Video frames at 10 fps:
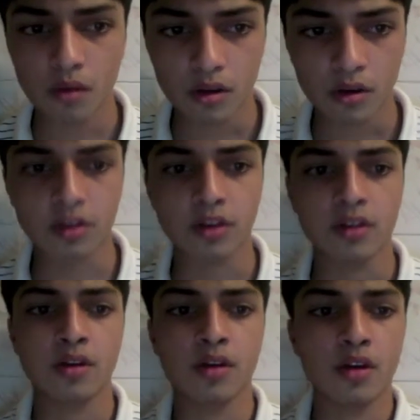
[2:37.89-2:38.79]
Okay,
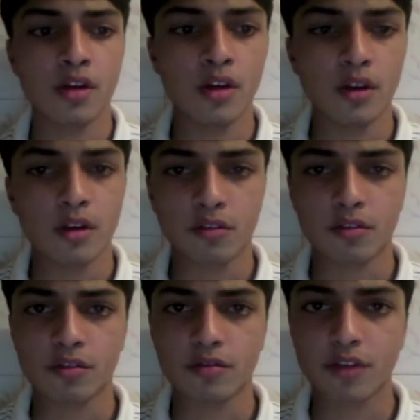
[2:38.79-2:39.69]
so
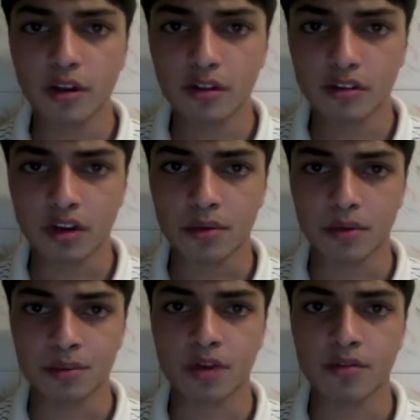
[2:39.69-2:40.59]
the final topic I'm
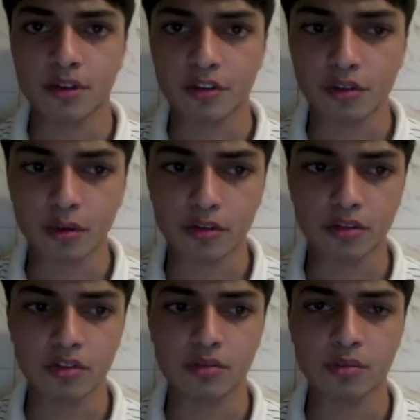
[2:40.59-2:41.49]
covering is
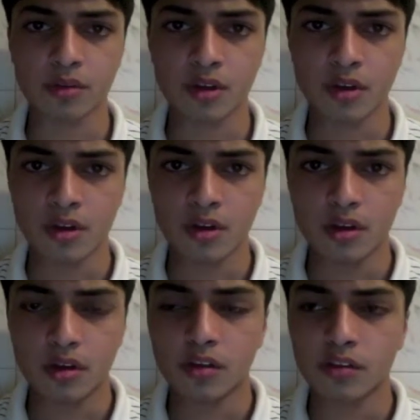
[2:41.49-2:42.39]
socialism.
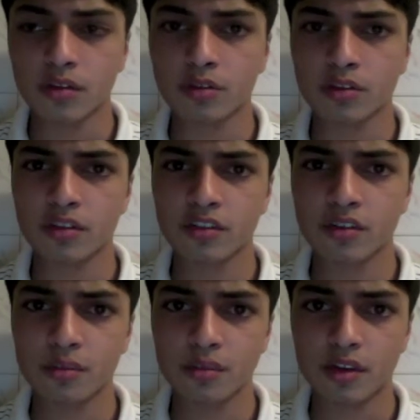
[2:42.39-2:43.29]

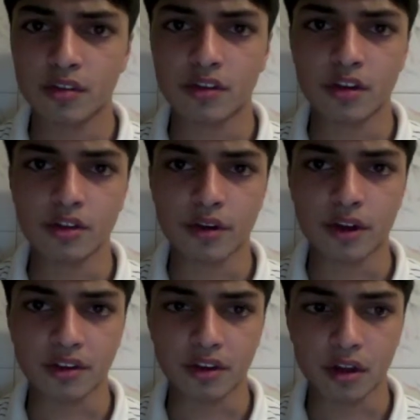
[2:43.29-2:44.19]
Socialism is another
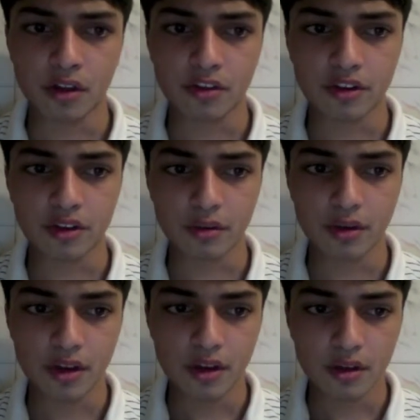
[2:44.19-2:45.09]
ideology
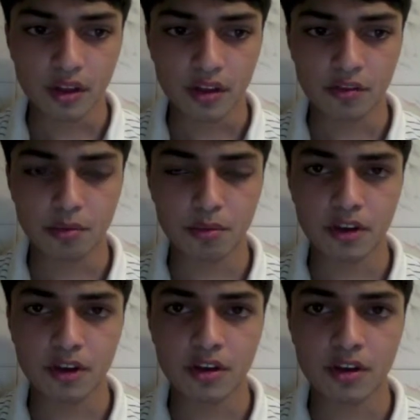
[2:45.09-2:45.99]
that's
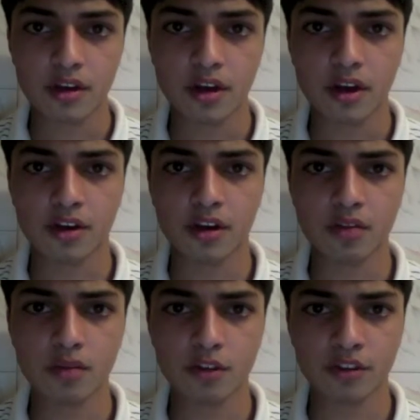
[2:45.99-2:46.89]
been a
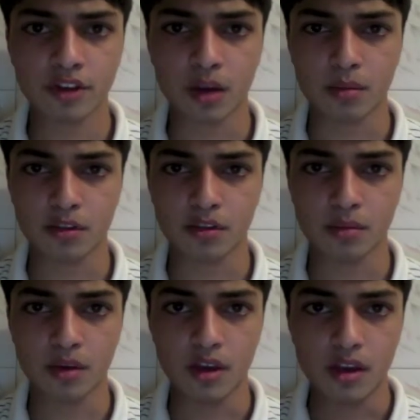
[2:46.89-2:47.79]
converse to
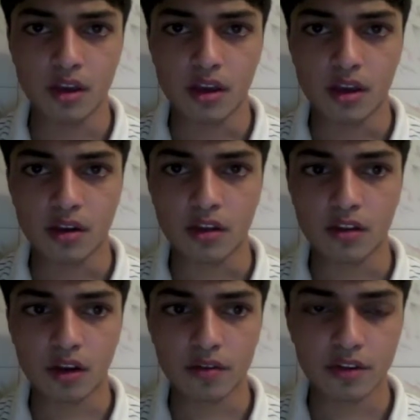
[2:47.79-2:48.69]
capitalism and is
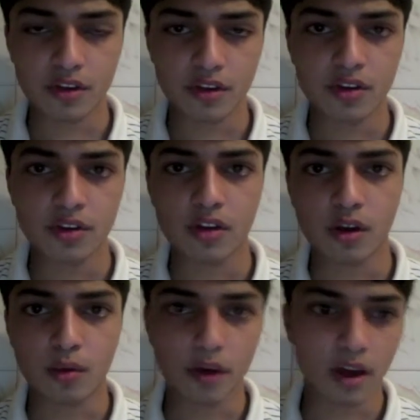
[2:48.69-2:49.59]
often a
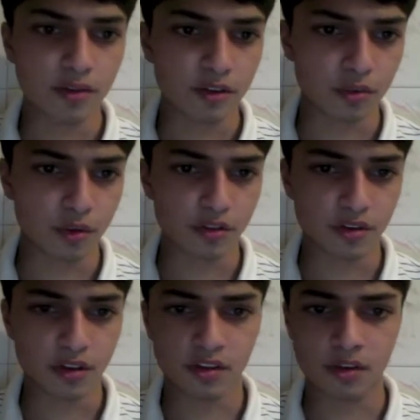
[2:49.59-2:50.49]
rival towards it
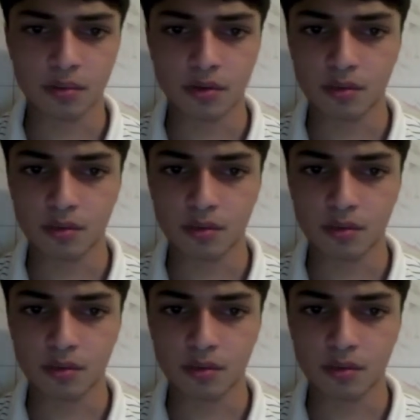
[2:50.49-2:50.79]
in some